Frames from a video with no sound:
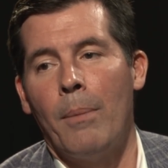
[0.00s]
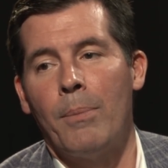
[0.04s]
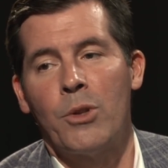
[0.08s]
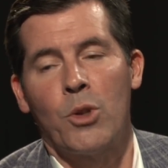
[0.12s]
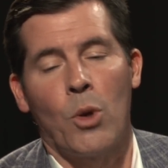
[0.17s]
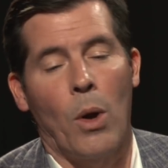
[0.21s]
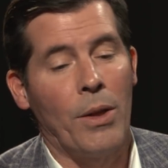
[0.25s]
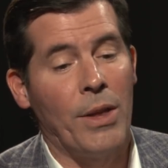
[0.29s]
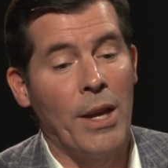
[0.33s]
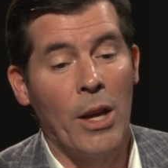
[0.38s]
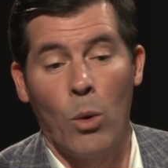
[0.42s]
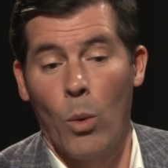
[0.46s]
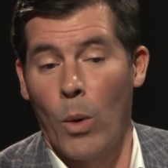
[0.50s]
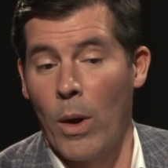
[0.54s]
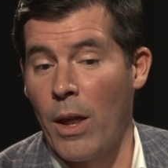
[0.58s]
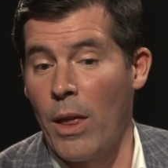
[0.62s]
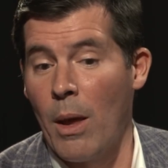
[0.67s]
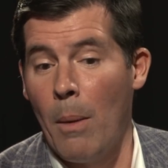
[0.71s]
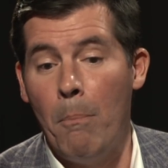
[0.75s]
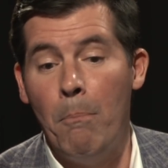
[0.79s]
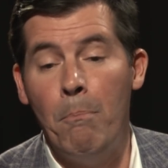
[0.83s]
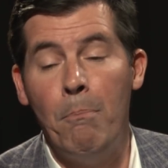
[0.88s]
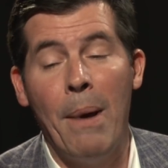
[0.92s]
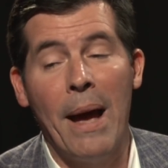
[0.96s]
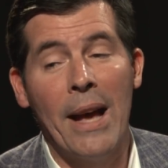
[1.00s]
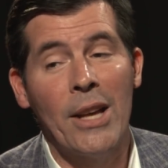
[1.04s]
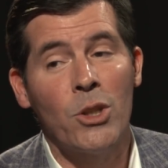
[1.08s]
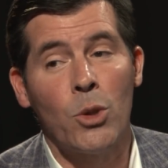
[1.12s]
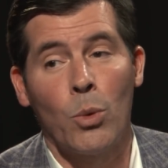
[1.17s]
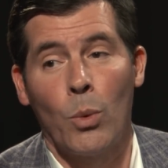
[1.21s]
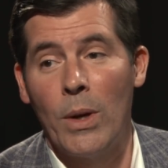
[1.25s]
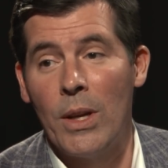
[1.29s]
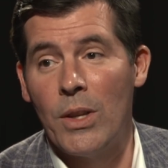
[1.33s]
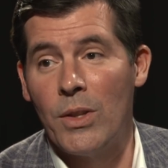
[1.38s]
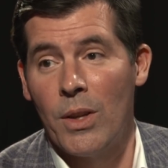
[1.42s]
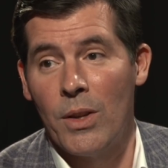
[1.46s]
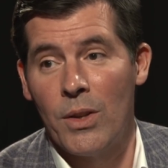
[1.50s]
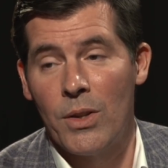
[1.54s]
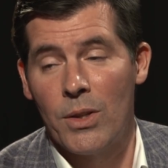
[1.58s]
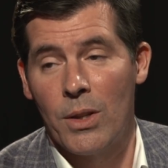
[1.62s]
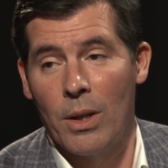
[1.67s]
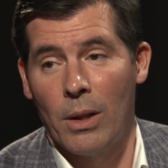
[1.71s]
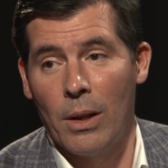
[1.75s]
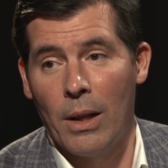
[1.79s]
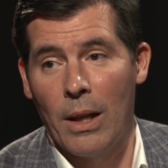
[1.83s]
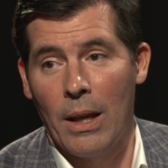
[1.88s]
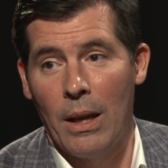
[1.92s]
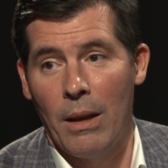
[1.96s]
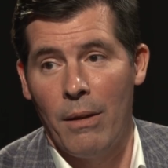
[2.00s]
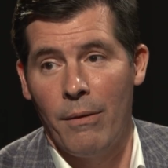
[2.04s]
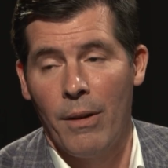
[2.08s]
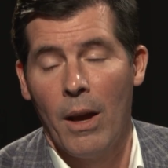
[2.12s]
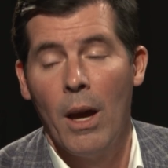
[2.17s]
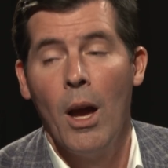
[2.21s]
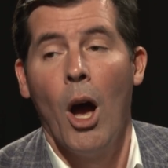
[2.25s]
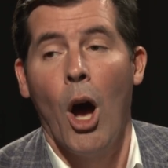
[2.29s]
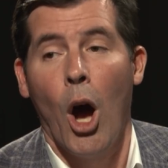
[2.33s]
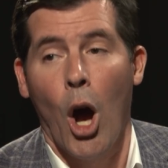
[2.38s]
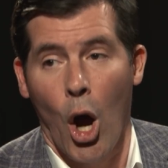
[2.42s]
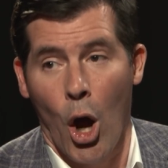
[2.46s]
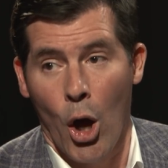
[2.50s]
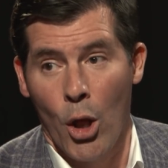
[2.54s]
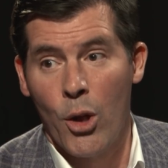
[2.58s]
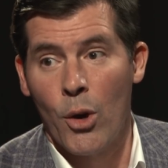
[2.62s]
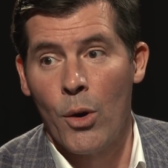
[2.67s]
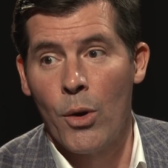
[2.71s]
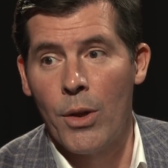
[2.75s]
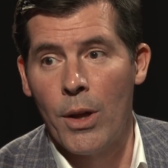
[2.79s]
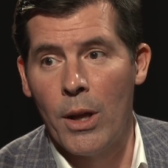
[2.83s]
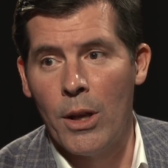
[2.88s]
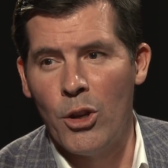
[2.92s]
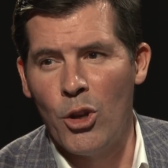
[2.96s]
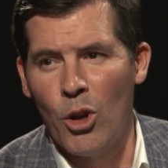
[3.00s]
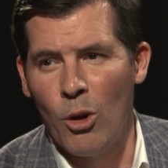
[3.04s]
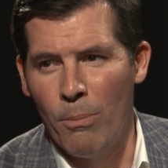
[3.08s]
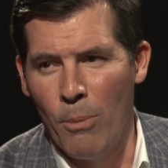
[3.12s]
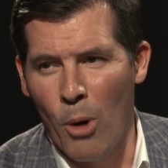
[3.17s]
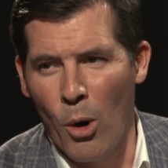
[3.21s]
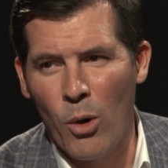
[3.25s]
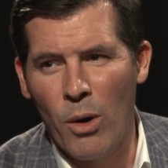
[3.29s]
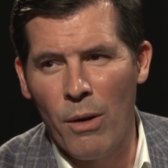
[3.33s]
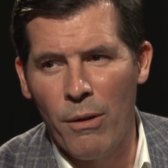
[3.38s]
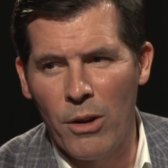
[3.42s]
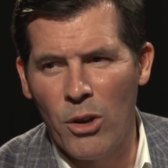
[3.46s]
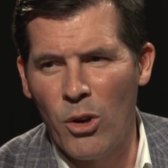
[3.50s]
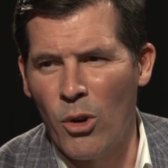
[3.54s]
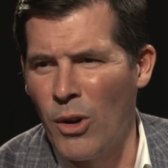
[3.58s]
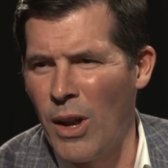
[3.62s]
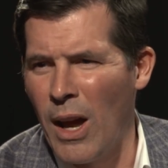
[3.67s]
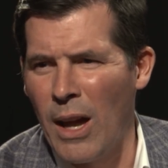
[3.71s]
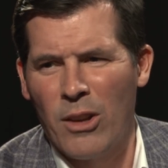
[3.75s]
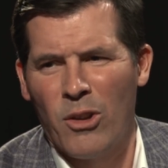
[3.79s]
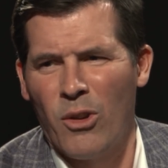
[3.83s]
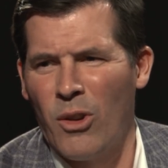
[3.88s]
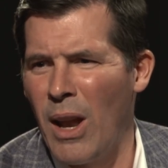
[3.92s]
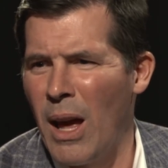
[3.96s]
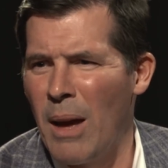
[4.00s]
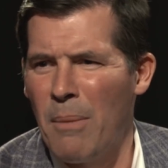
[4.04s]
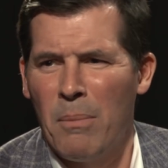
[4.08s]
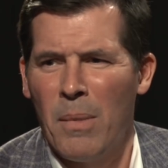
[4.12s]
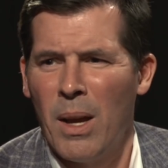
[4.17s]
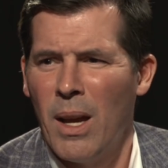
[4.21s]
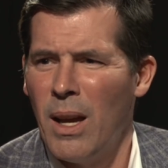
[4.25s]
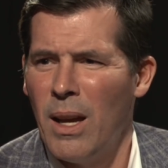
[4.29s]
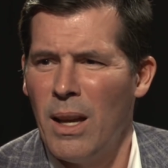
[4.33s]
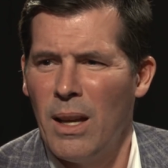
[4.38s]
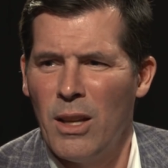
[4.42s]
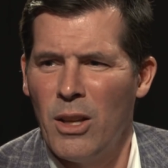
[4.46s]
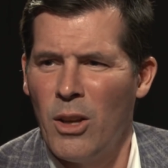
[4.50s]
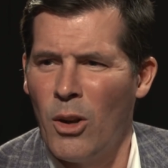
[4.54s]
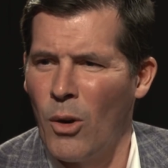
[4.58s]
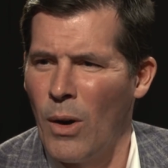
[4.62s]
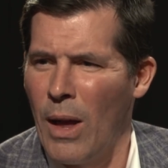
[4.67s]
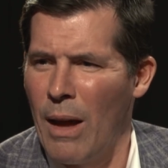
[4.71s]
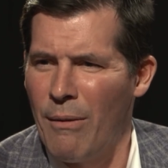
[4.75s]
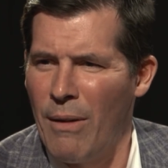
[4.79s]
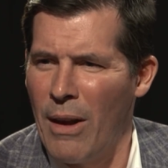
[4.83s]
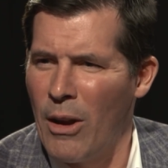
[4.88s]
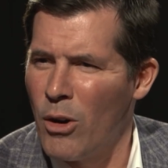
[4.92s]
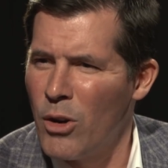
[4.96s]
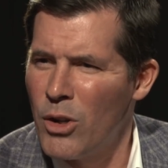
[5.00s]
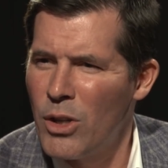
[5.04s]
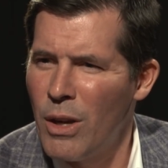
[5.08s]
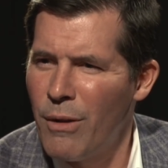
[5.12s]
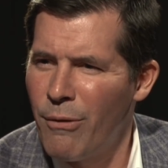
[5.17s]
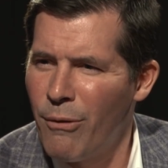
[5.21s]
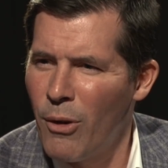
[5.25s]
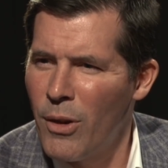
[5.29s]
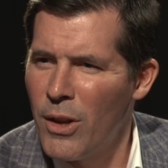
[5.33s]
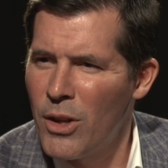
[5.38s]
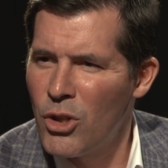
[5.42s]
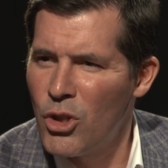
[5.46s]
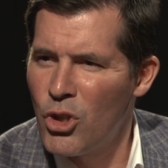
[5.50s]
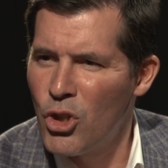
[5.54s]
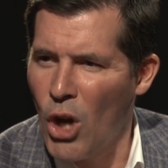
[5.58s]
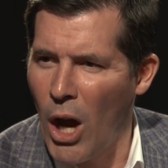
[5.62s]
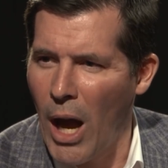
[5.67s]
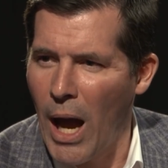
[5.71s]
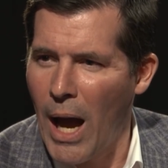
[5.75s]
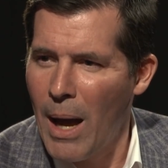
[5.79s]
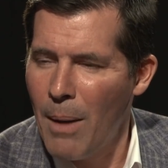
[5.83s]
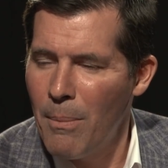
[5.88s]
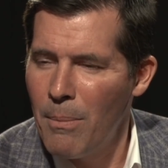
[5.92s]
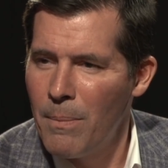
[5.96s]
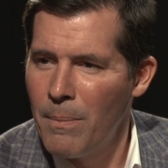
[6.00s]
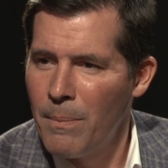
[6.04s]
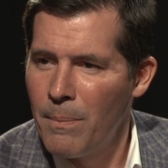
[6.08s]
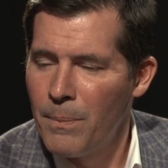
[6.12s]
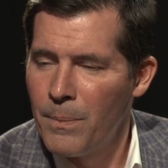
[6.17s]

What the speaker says: So I think one of the best reasons to leave, other than your motive, you don't have energy for this job,